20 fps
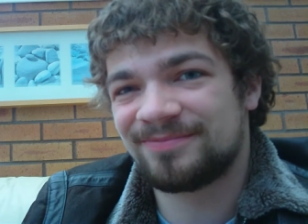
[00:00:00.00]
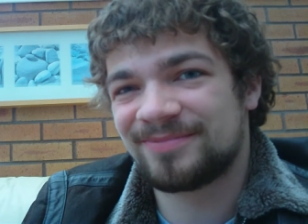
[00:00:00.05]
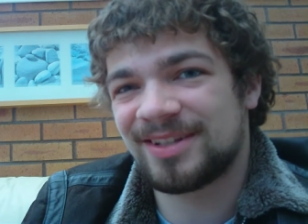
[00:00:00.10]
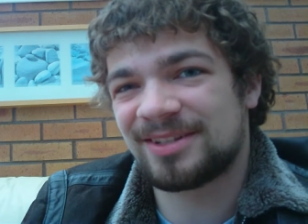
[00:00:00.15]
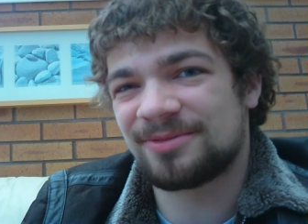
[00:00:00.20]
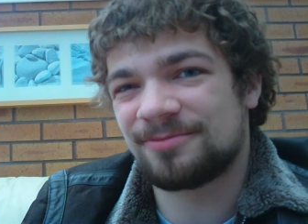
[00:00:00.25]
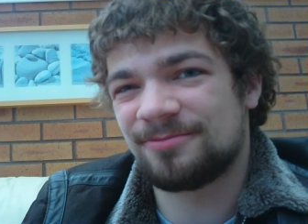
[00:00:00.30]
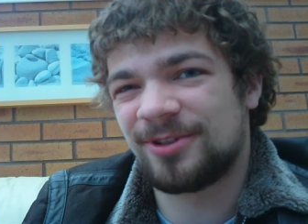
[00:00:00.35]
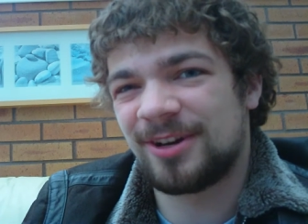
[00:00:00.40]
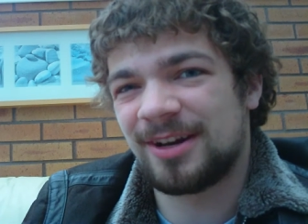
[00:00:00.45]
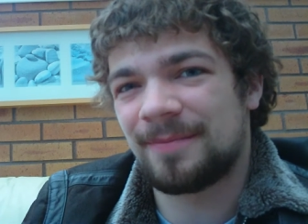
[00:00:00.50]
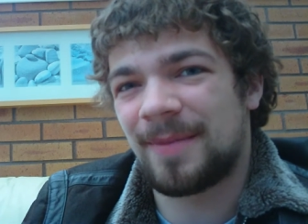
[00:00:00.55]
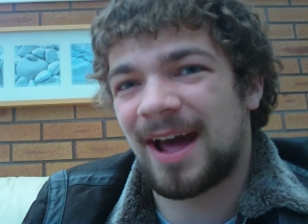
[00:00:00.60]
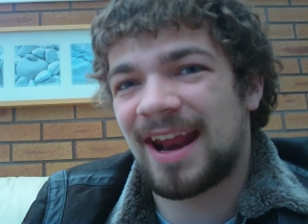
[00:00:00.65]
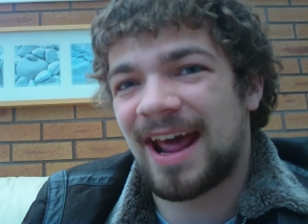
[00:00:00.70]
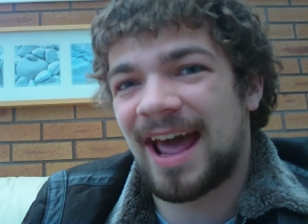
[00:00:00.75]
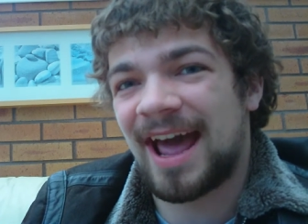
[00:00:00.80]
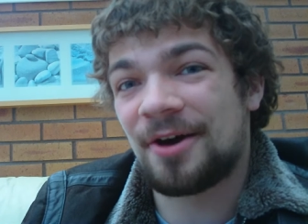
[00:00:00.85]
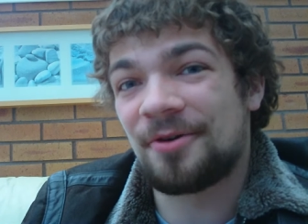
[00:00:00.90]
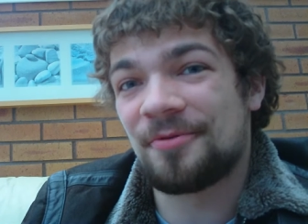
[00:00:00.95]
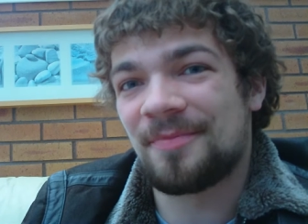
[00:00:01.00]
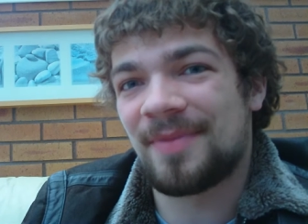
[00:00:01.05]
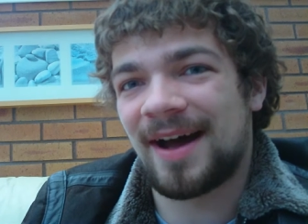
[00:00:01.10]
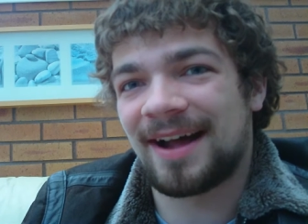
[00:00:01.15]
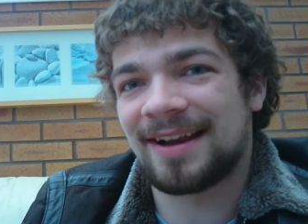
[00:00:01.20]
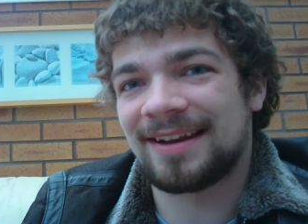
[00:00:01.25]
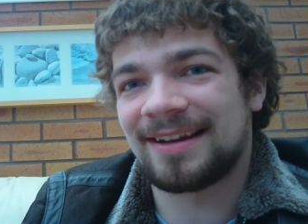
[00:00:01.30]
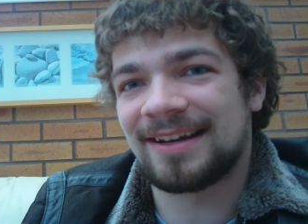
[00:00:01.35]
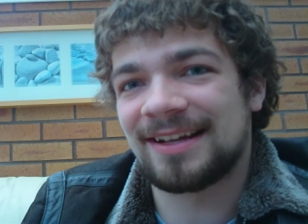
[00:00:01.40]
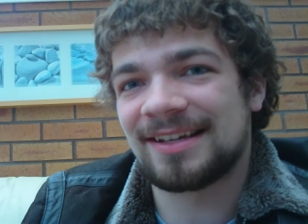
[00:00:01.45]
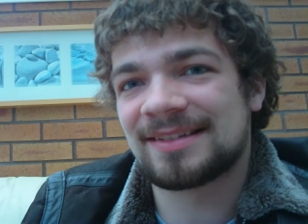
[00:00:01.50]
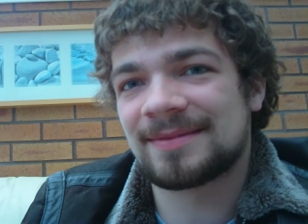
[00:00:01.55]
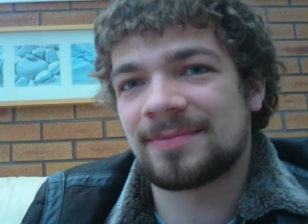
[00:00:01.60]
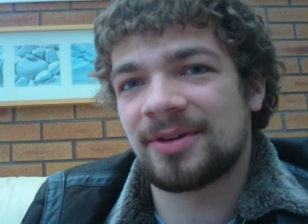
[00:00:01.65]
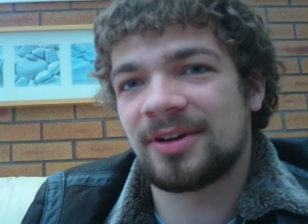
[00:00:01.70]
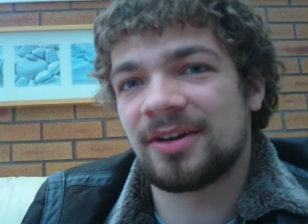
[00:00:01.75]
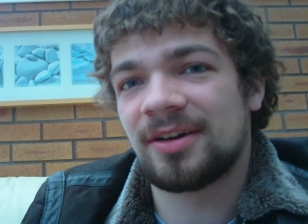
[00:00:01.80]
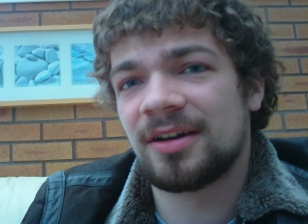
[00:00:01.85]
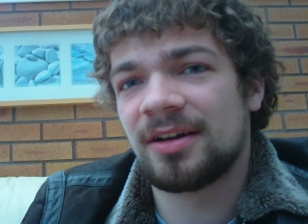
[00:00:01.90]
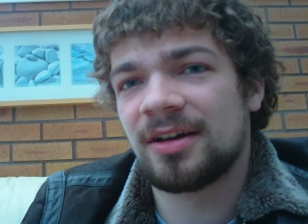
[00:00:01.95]
Doesn't really matter how bad it is,
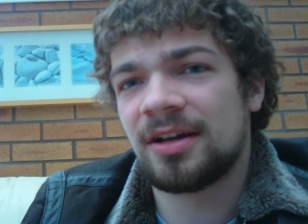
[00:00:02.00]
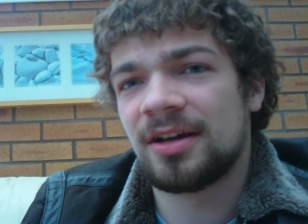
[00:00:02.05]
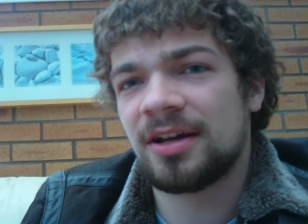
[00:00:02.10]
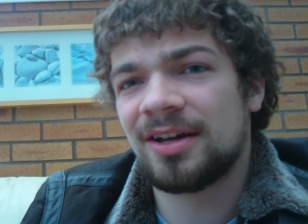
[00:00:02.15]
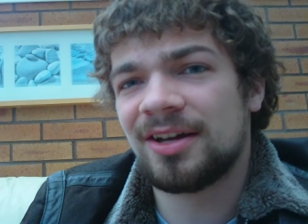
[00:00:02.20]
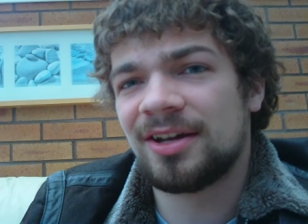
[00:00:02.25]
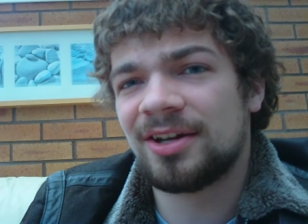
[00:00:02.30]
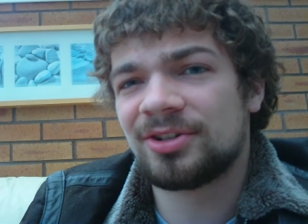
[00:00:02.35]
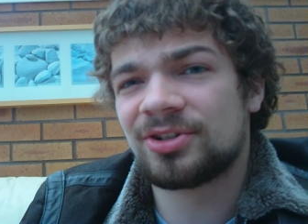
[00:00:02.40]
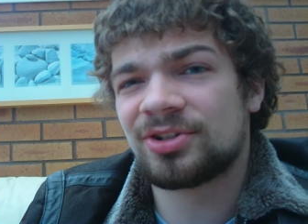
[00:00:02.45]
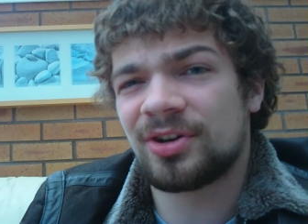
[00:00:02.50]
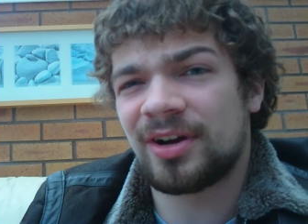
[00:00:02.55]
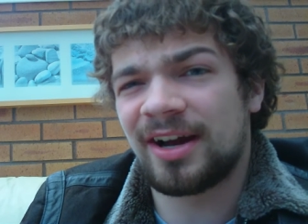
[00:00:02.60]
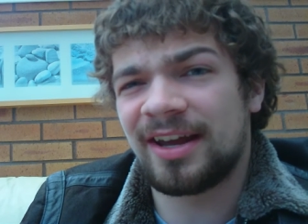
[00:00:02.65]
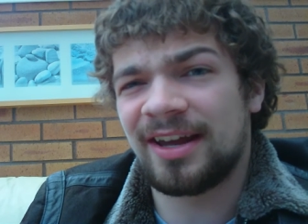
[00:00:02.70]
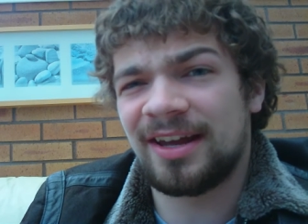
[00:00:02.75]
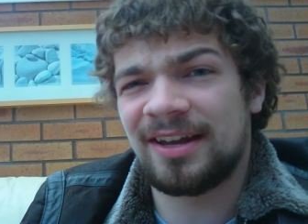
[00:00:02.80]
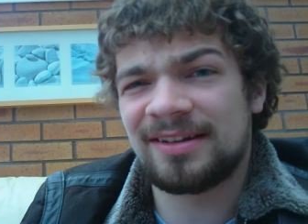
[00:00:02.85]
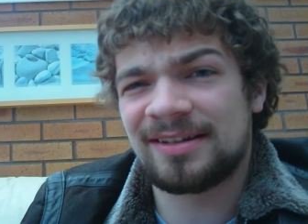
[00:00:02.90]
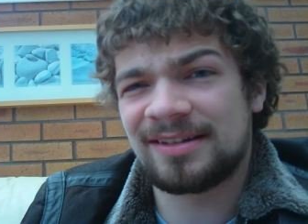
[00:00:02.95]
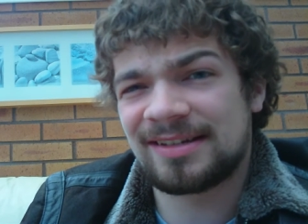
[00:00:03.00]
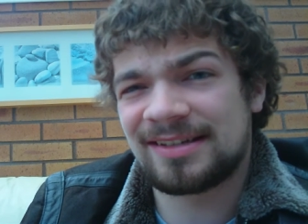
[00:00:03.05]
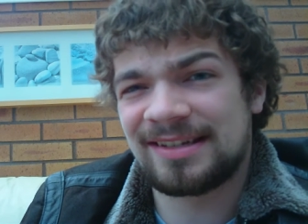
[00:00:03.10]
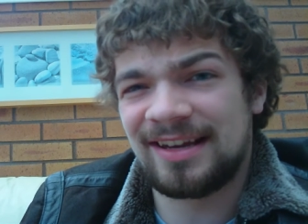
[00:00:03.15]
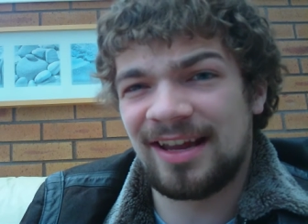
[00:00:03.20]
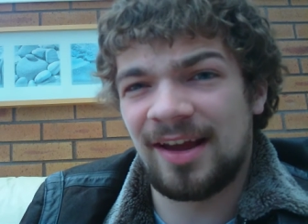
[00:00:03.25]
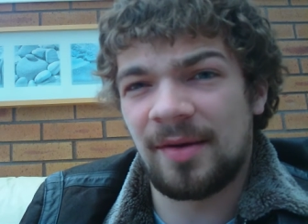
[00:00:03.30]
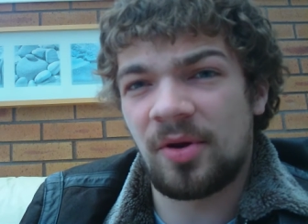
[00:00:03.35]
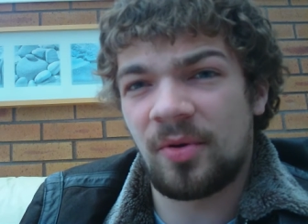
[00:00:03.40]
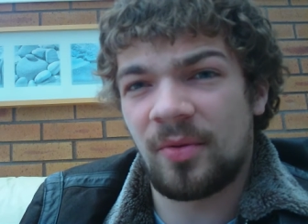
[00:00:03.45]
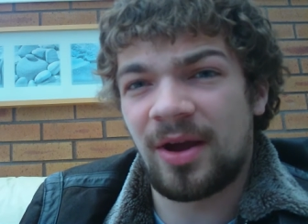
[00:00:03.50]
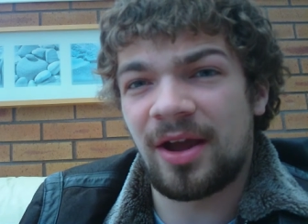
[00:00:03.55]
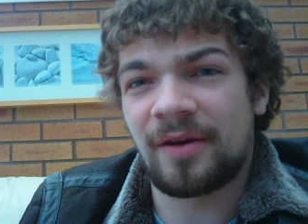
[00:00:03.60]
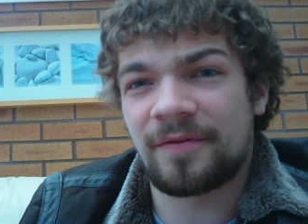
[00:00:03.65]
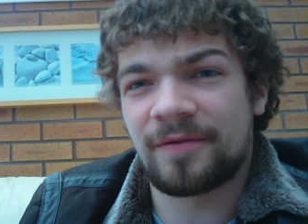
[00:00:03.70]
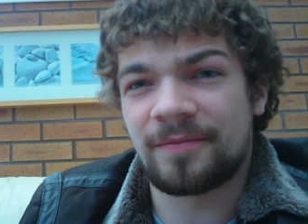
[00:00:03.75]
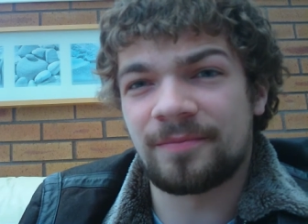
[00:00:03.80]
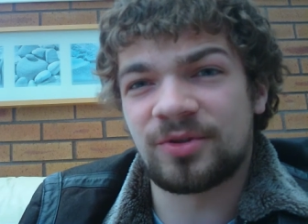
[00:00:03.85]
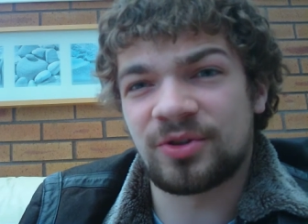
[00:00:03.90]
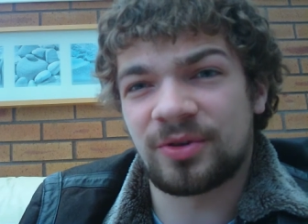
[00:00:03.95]
but try and steer me away
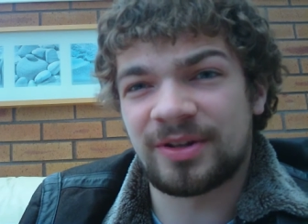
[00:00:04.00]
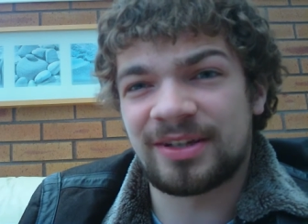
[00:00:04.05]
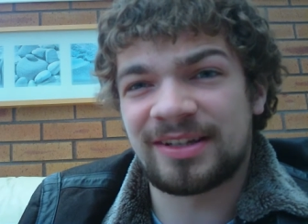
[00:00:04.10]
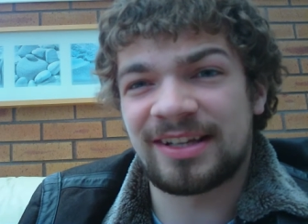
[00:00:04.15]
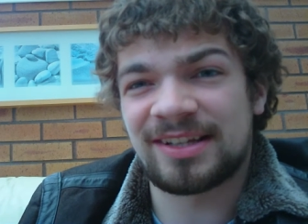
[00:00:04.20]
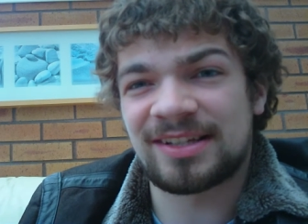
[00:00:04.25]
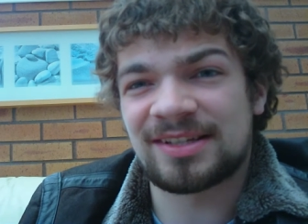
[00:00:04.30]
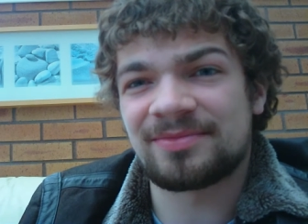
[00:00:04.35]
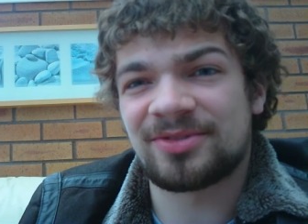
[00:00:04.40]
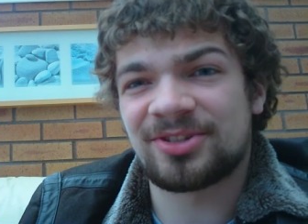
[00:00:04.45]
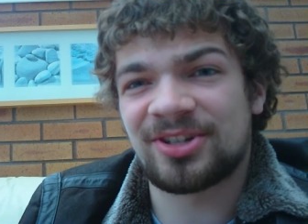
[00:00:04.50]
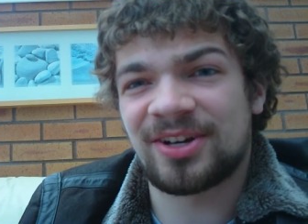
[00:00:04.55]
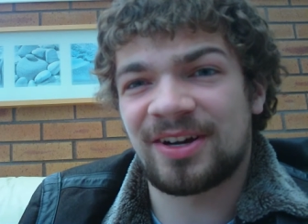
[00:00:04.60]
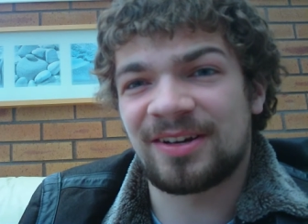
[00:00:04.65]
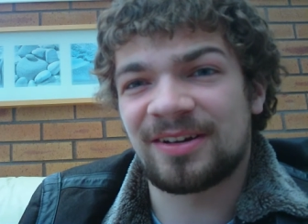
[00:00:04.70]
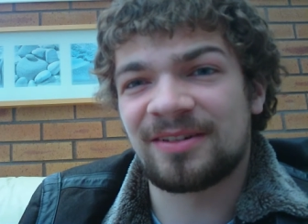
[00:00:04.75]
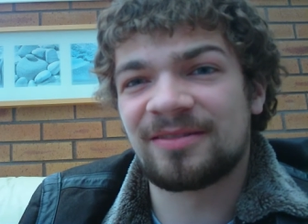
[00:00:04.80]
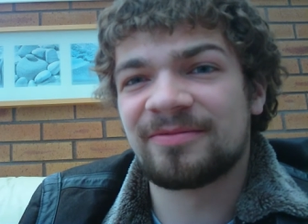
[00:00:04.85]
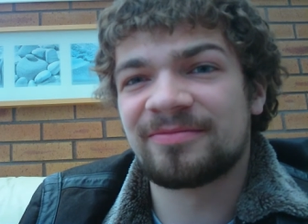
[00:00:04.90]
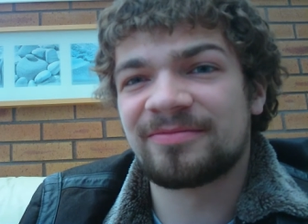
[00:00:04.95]
from drawing tits and vagina.